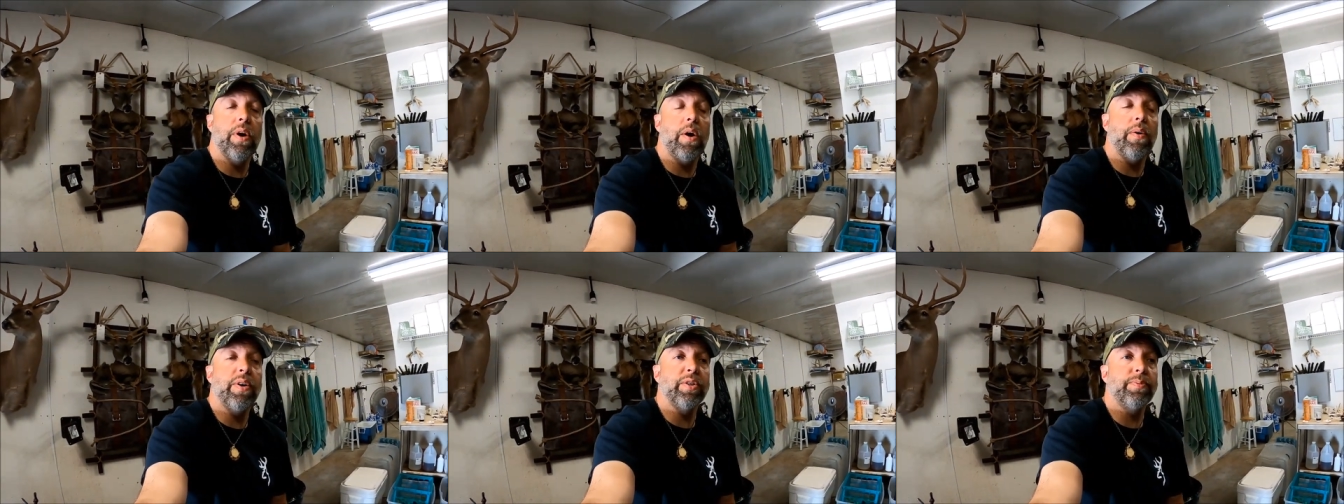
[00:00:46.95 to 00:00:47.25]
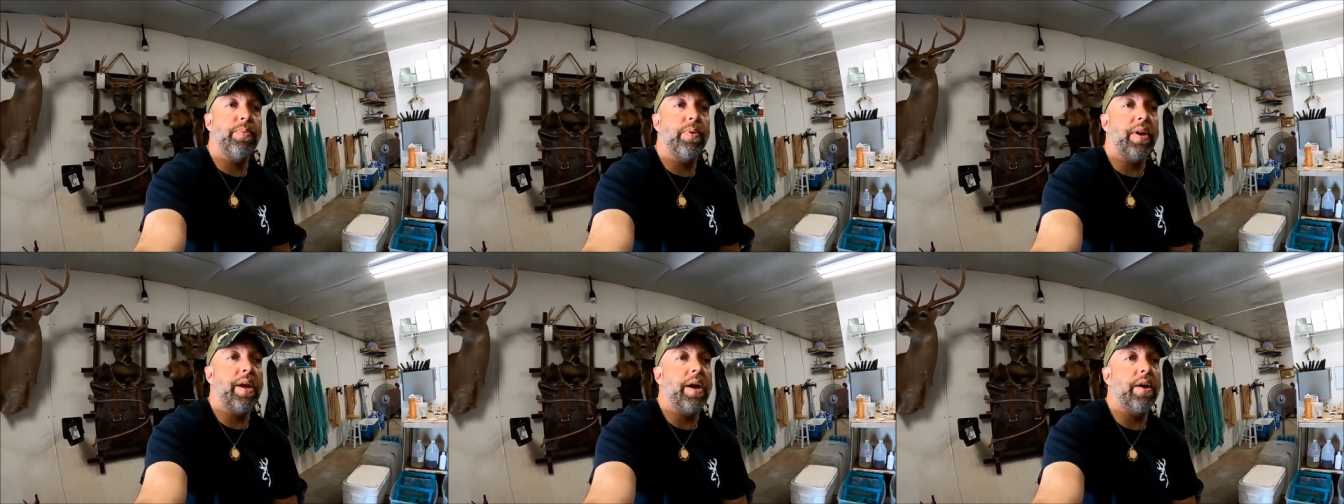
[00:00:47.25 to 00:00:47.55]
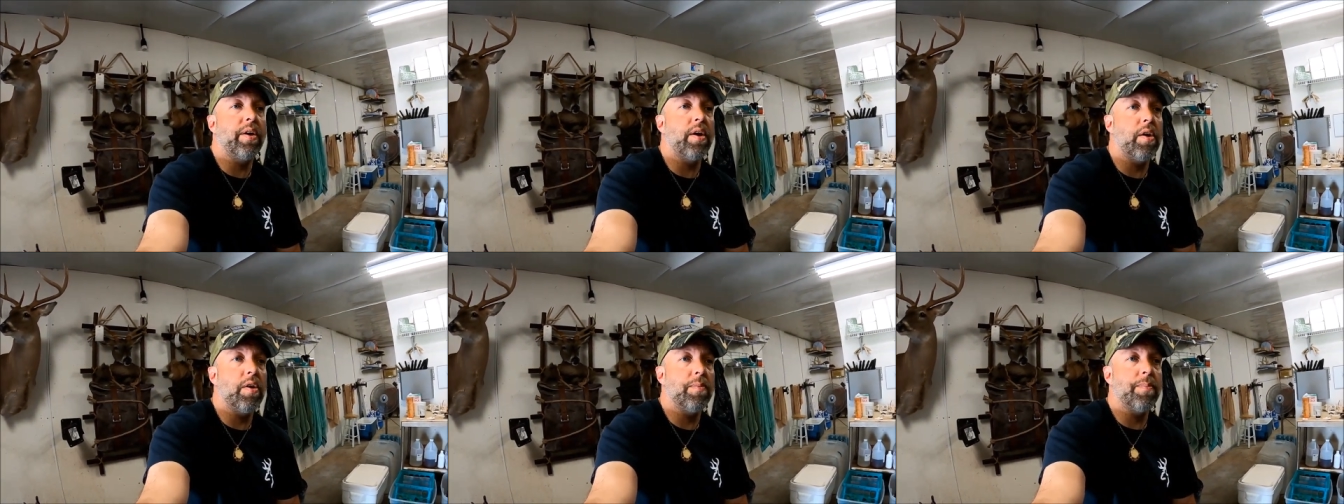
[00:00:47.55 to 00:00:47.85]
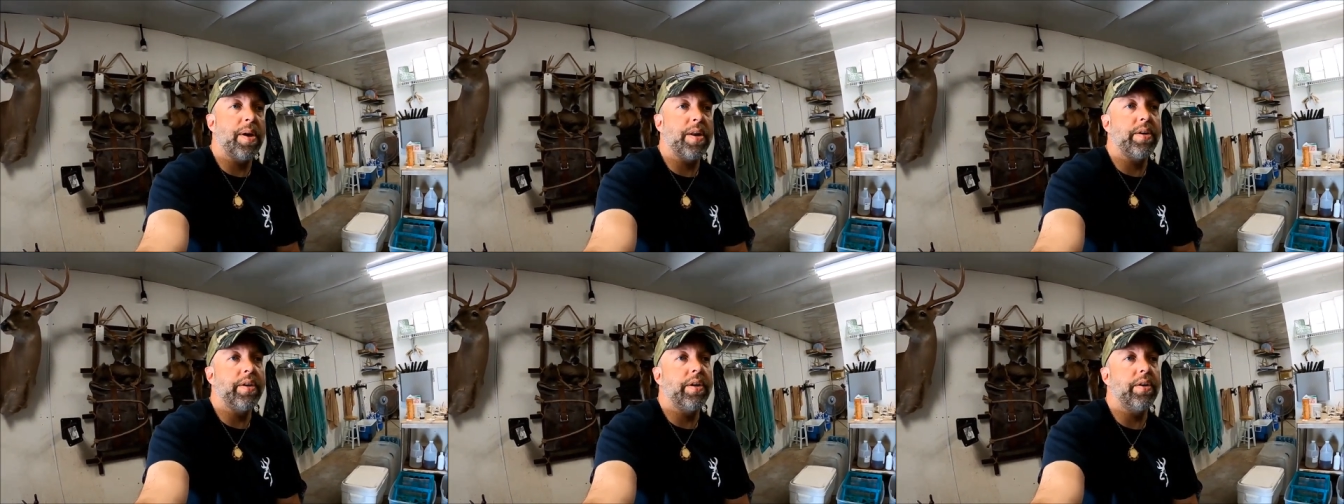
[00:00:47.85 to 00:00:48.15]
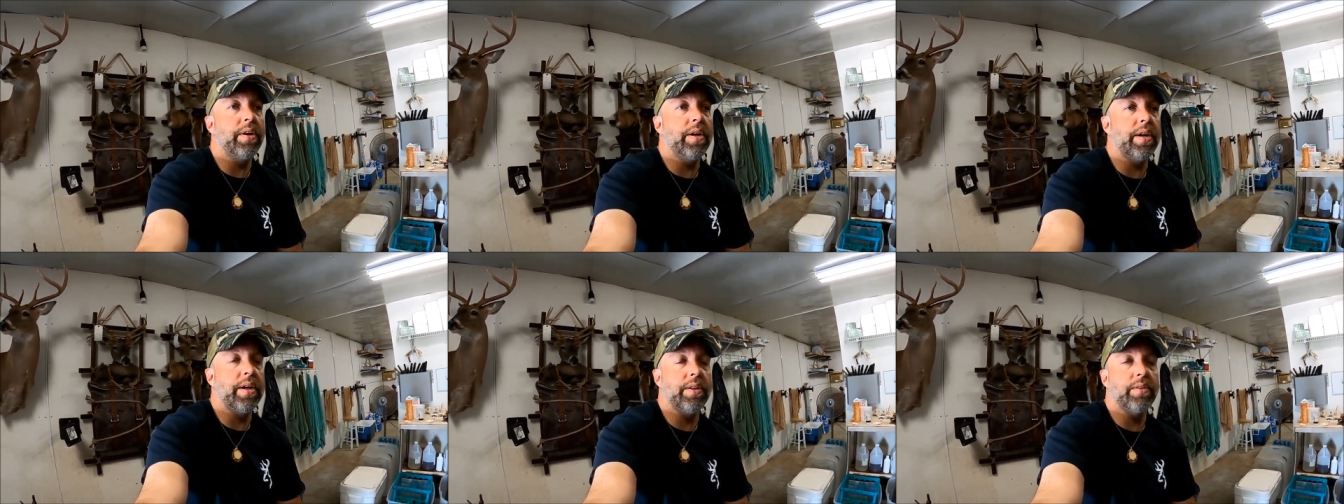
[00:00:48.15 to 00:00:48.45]
I always put out all of my
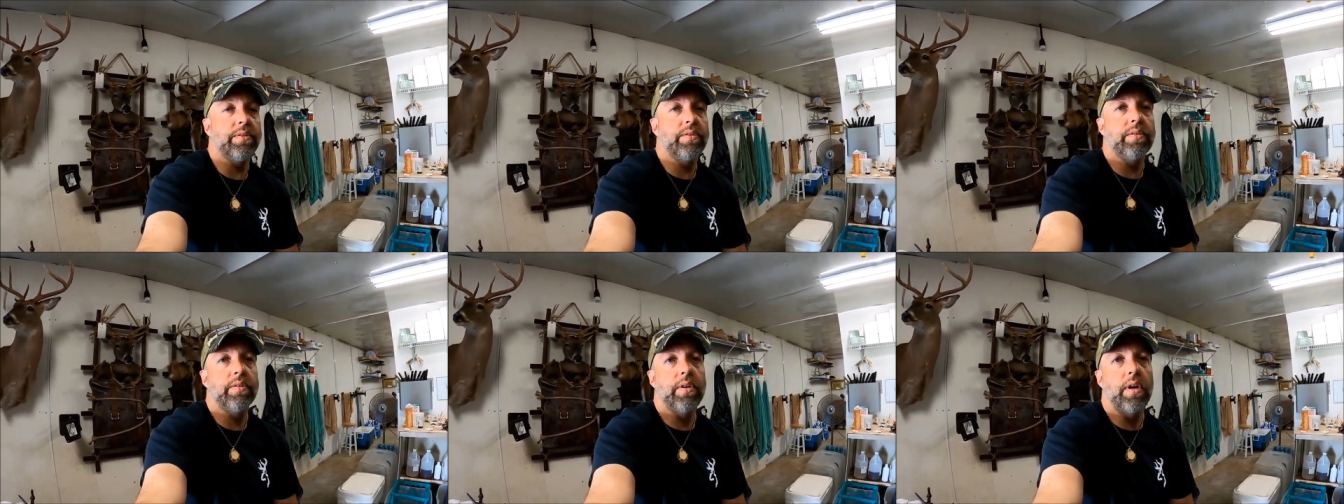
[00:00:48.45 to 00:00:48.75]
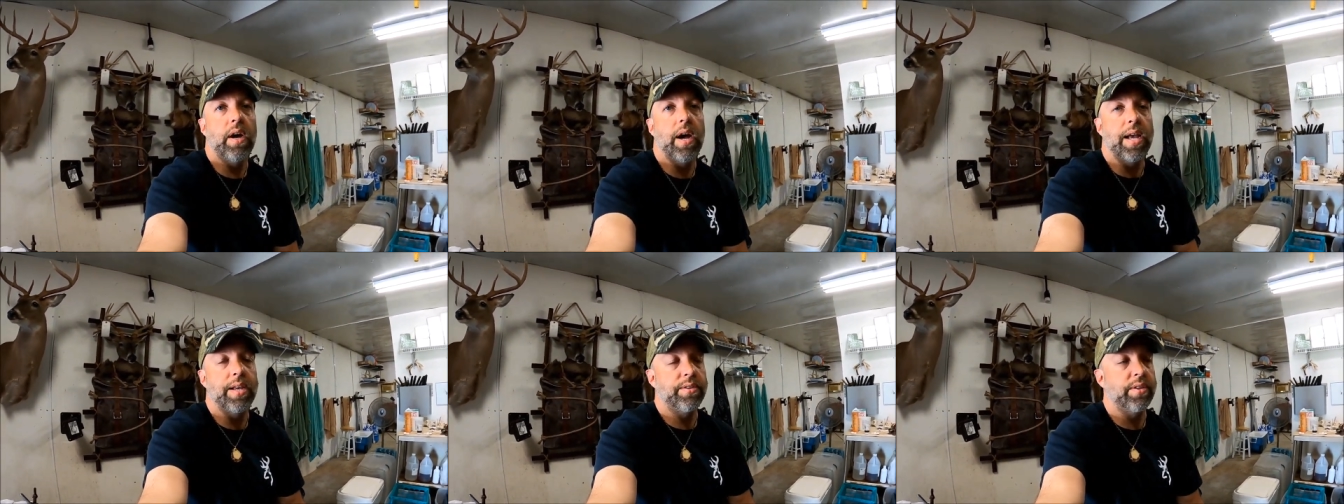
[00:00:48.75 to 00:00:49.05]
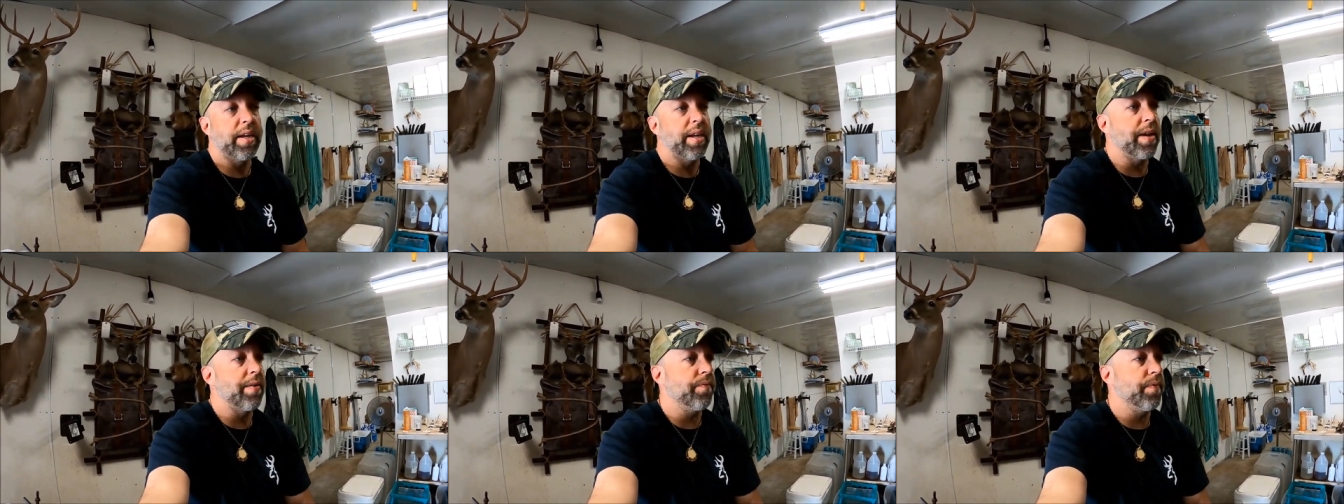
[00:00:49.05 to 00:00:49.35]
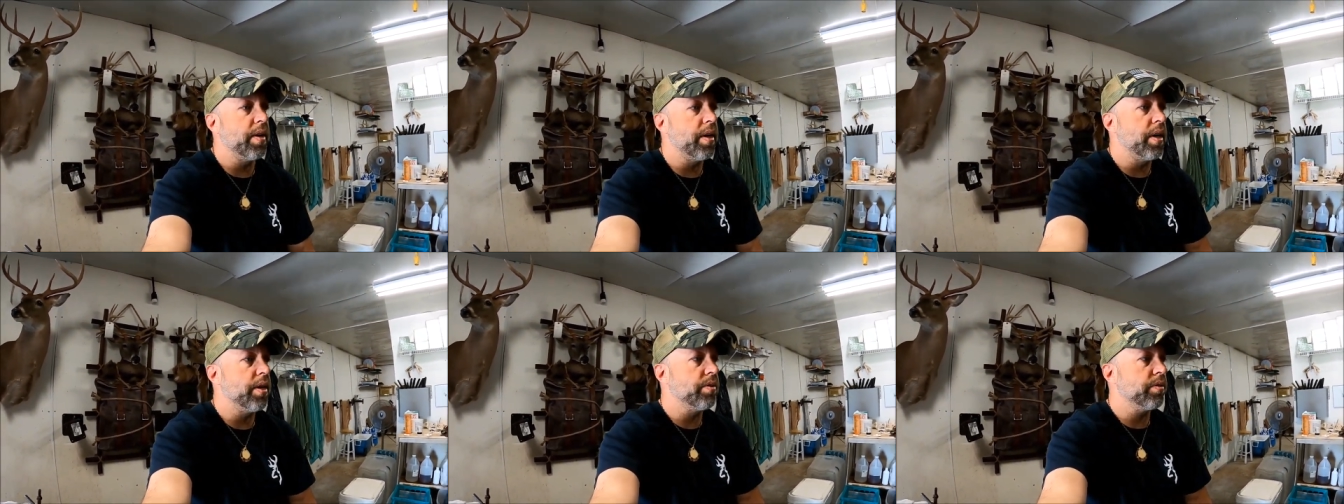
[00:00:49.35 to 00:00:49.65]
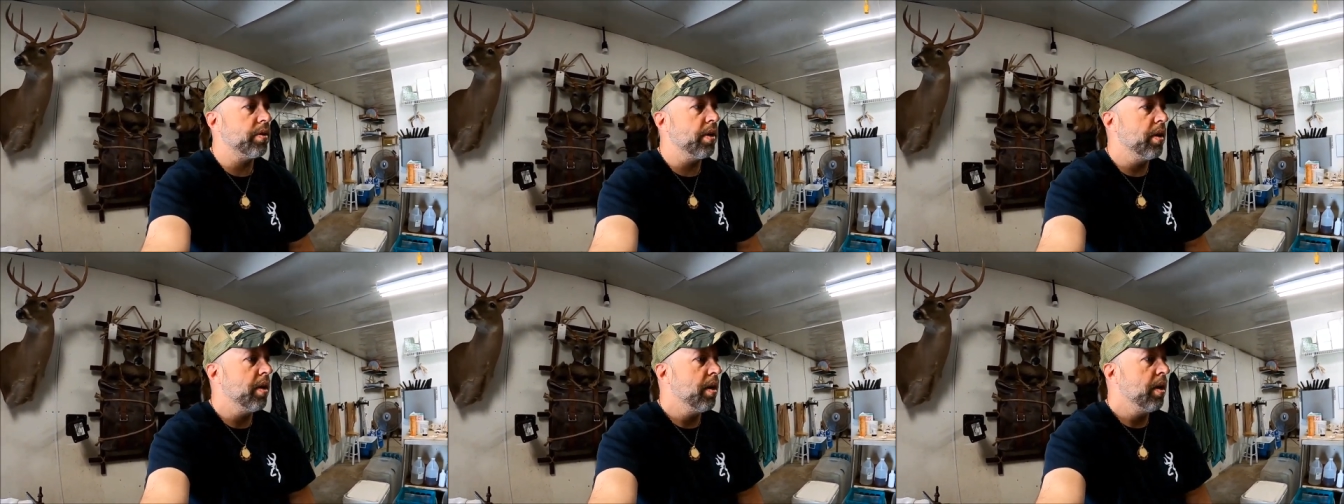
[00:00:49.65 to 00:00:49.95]
deer heads as they get
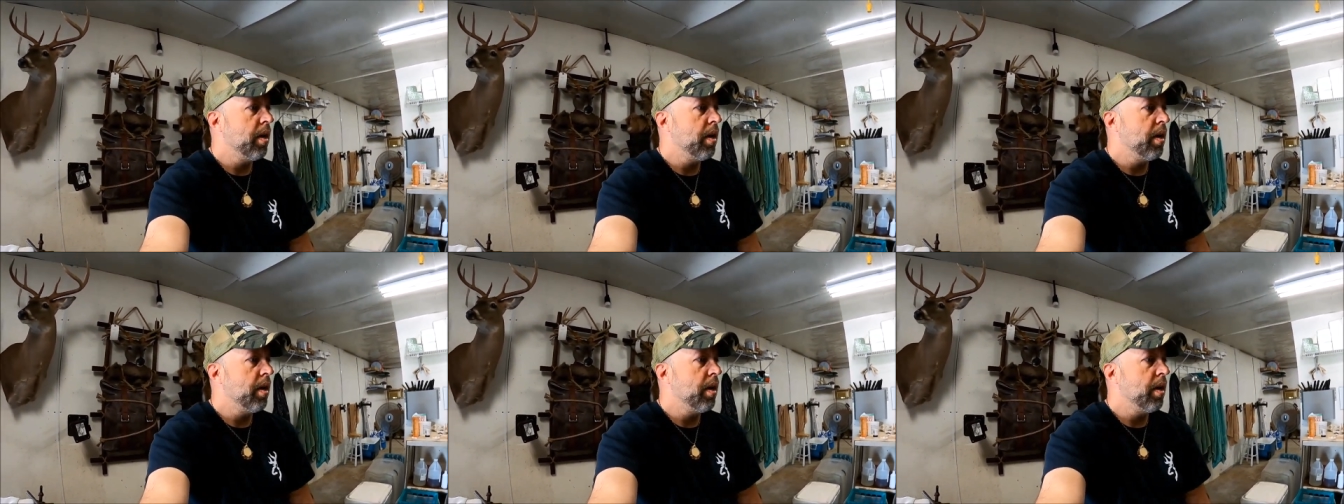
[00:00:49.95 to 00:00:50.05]
finished.